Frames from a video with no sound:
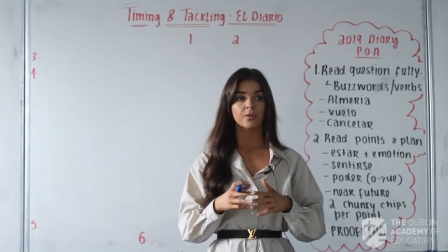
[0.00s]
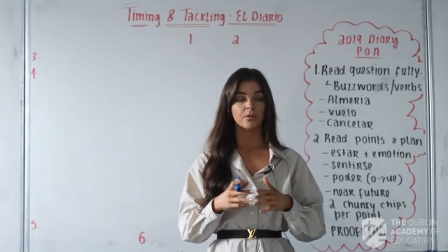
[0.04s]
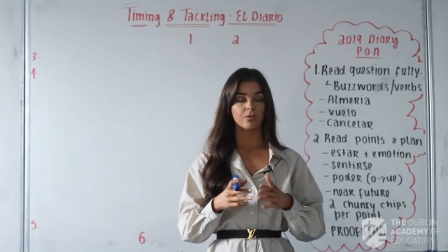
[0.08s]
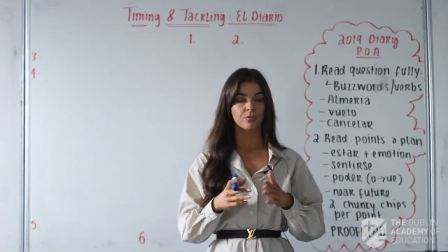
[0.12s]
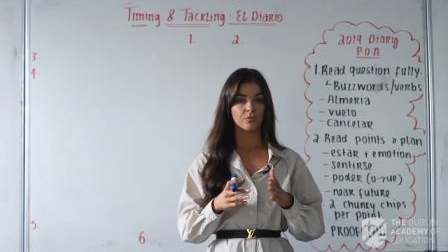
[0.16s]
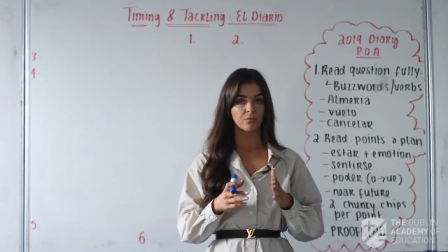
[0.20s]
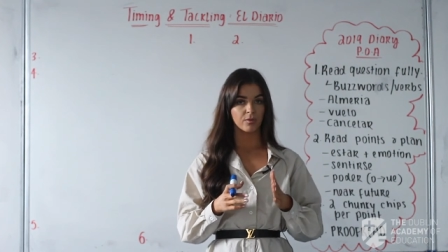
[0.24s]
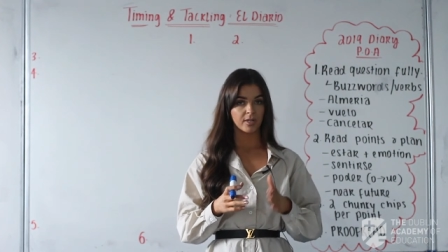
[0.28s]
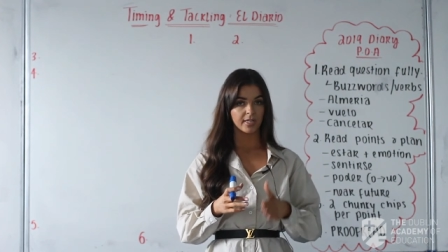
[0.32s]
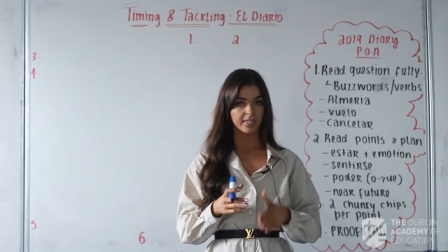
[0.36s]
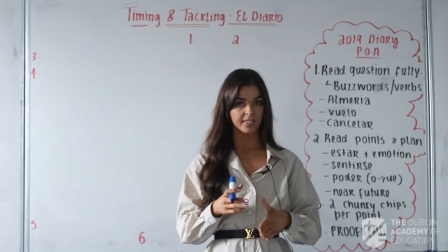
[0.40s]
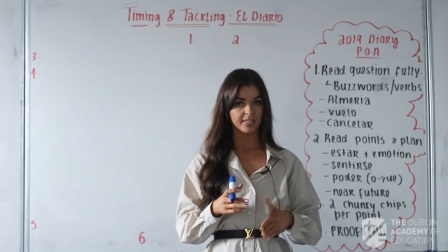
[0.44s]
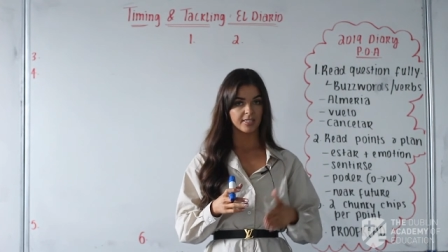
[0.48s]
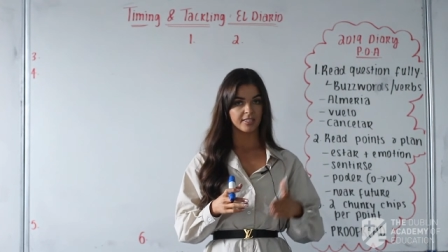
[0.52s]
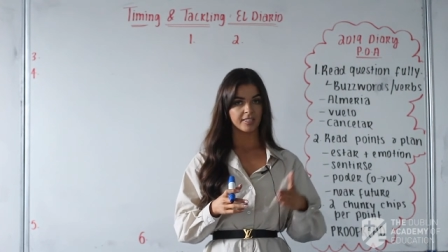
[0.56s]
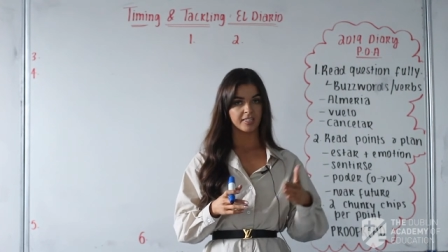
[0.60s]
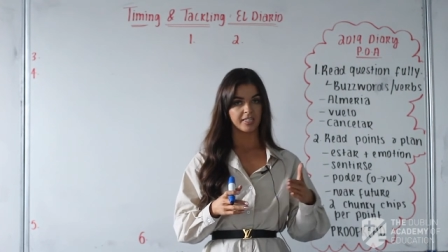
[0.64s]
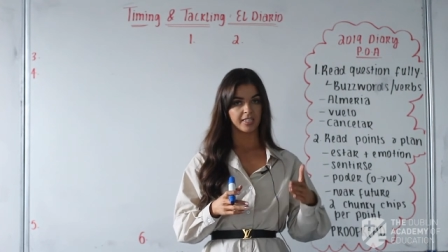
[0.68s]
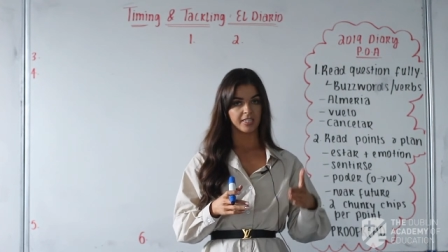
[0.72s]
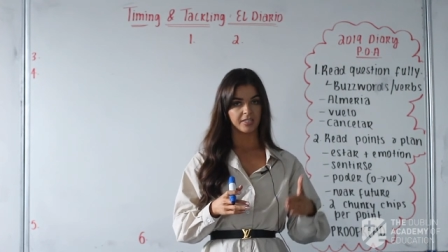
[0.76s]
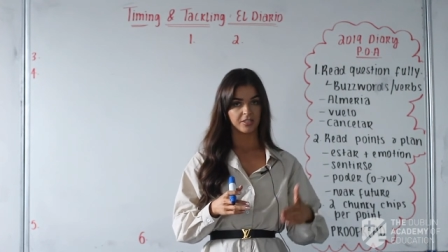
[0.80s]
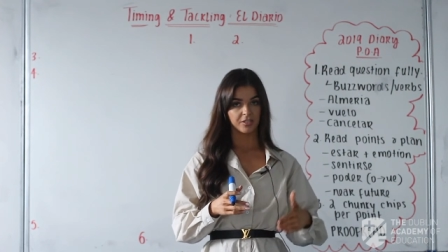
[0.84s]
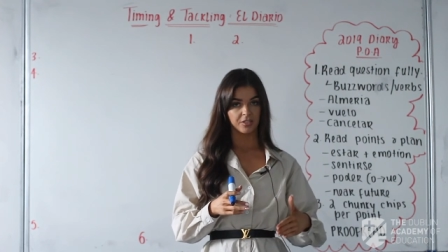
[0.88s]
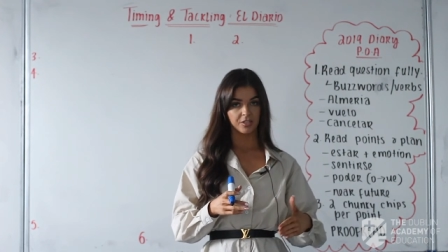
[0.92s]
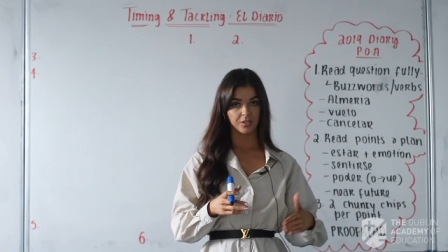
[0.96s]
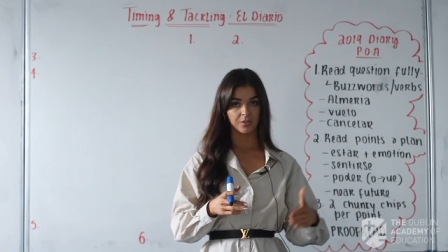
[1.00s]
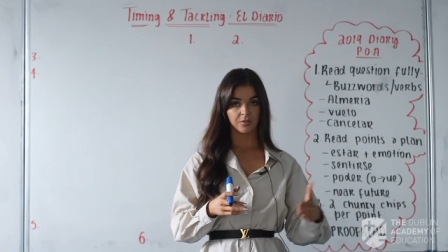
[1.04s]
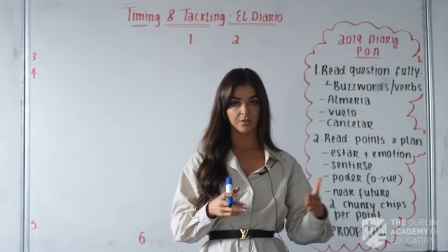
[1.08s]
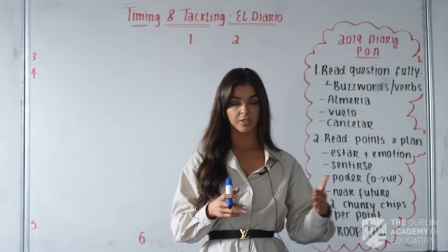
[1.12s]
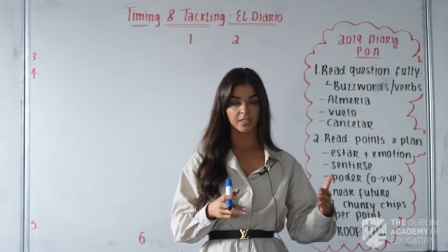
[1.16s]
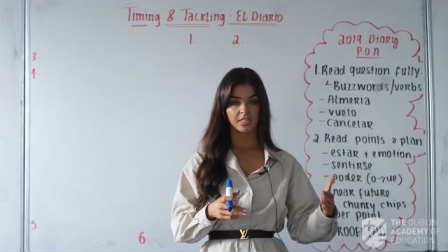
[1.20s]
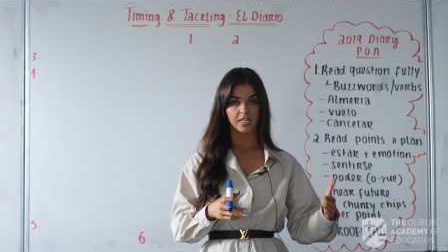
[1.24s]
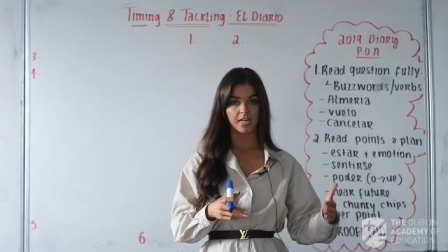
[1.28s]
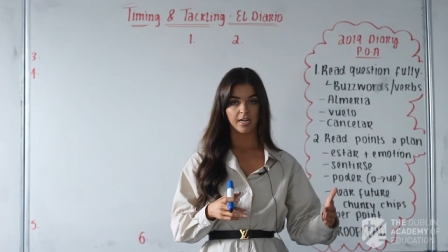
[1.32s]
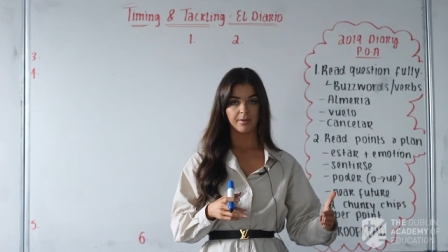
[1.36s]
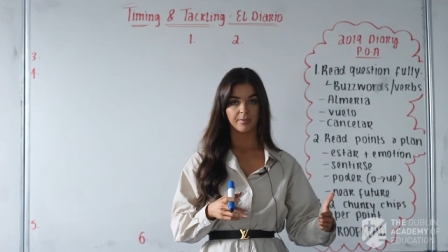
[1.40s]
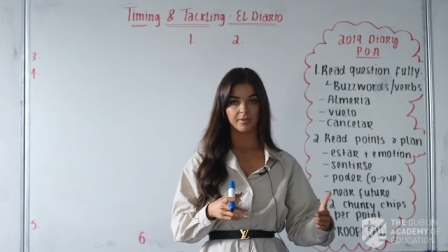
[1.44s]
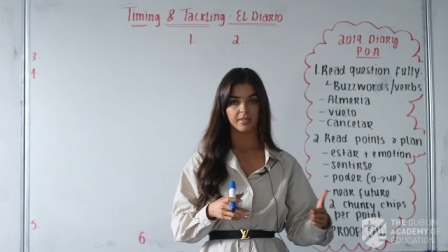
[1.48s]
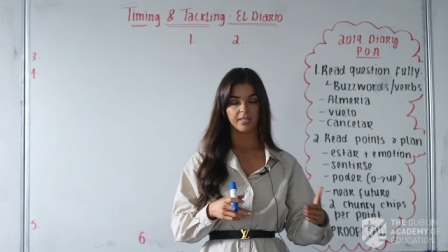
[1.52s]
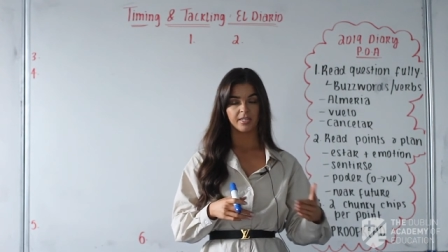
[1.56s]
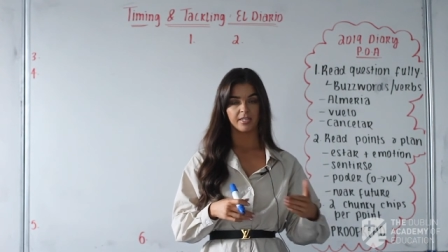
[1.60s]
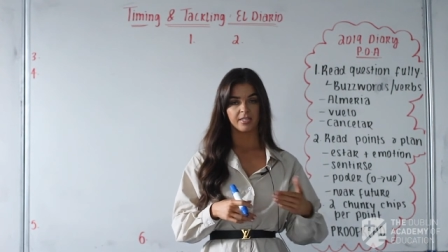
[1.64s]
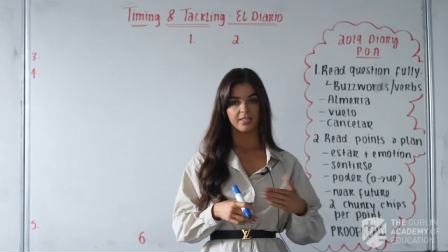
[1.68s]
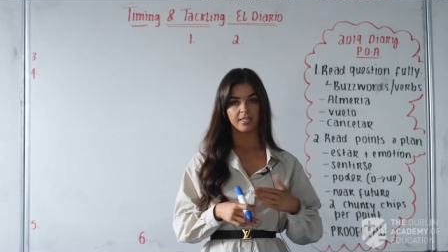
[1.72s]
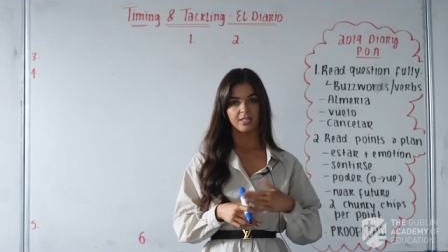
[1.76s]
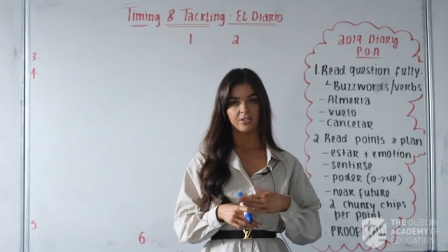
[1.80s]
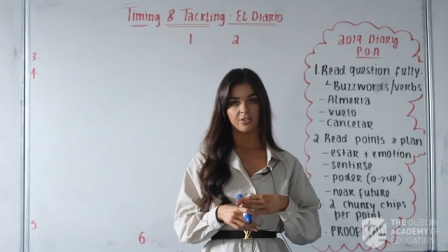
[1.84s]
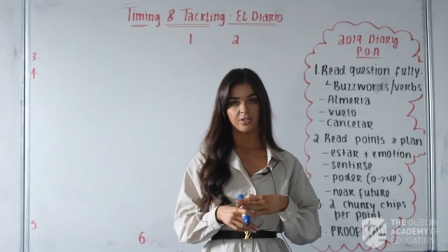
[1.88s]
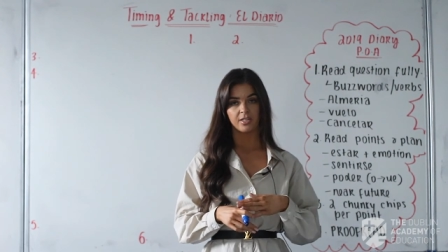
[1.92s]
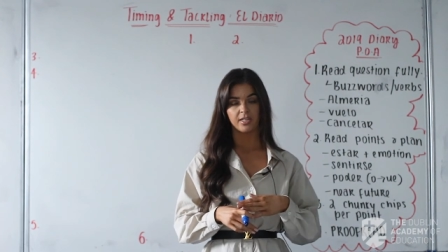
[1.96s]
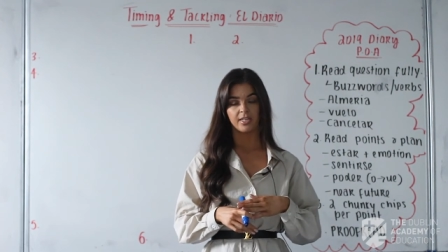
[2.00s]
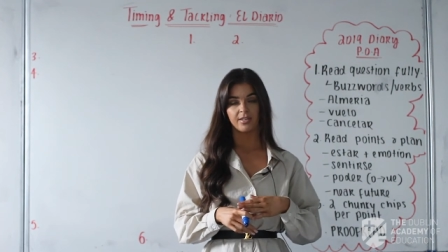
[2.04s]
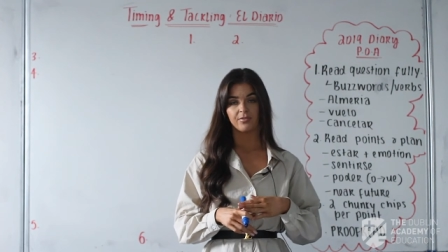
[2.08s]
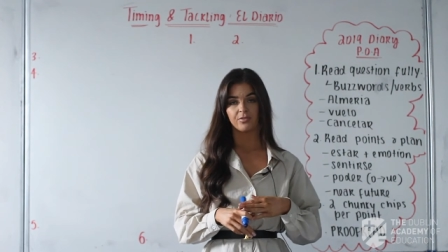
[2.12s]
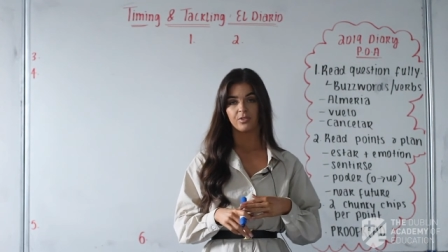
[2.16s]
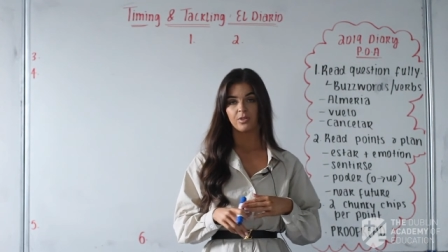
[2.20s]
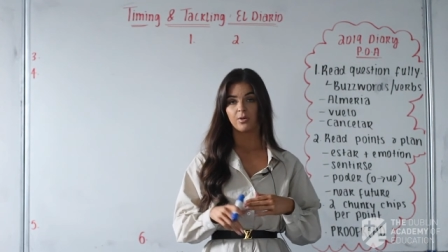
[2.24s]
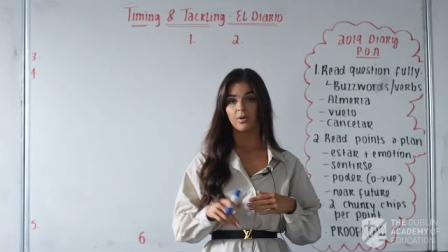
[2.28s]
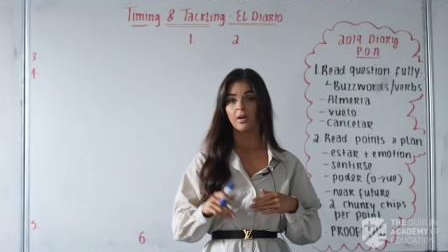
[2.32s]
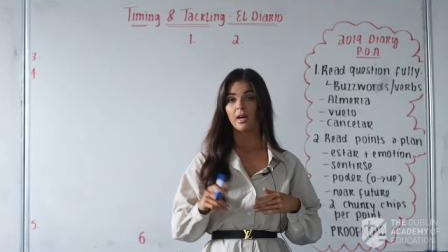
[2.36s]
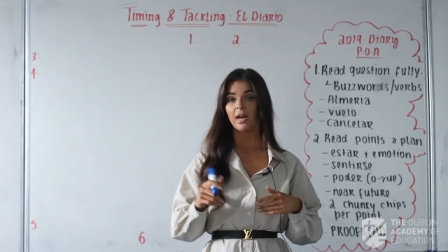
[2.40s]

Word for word: really sticks to the timing that your teacher gives you,